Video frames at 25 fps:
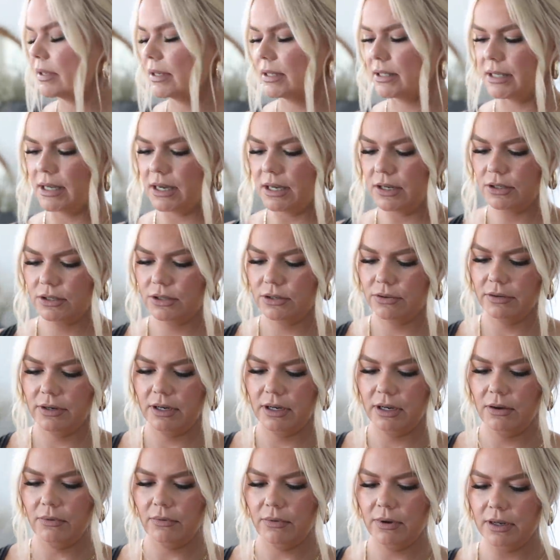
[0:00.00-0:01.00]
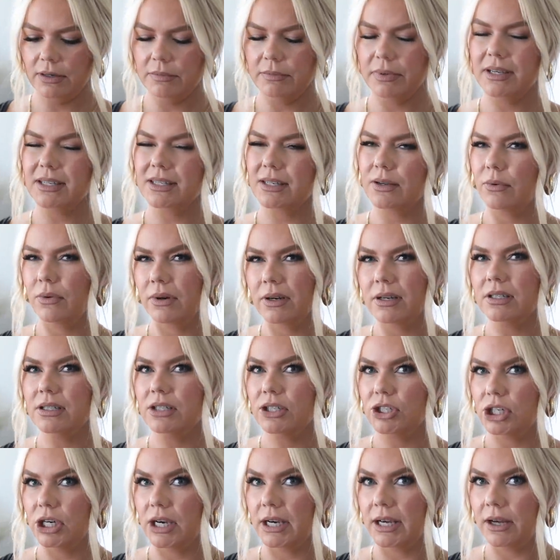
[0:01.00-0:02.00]
the Santorini one because I wanted
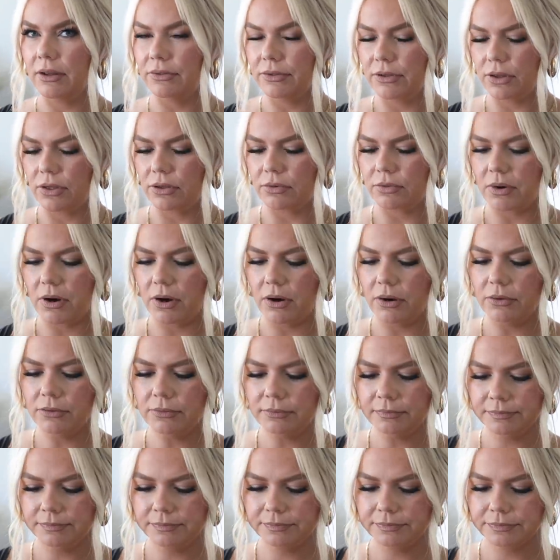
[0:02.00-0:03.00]
to check out the throw.